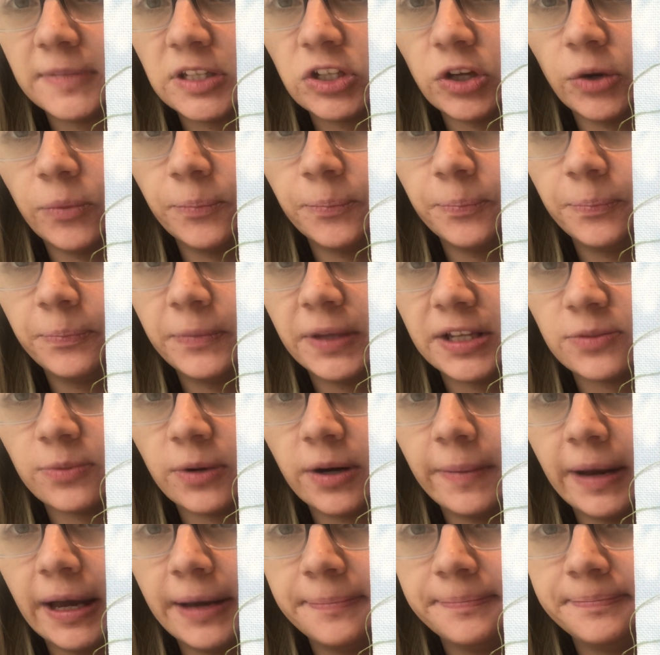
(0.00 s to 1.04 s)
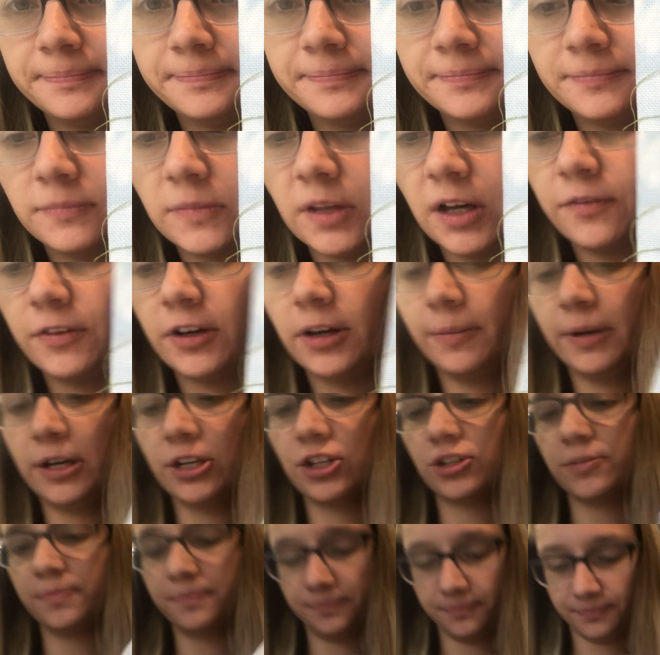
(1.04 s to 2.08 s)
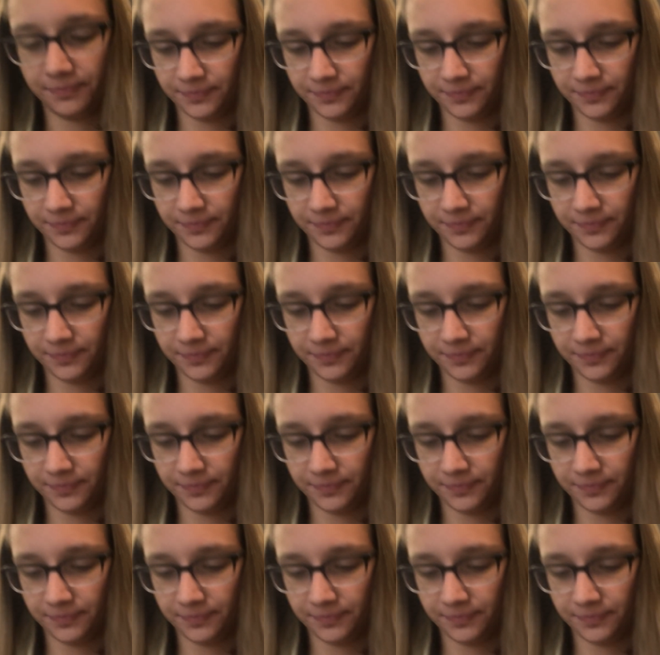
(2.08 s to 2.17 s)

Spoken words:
So that's where I'm at. Not very much.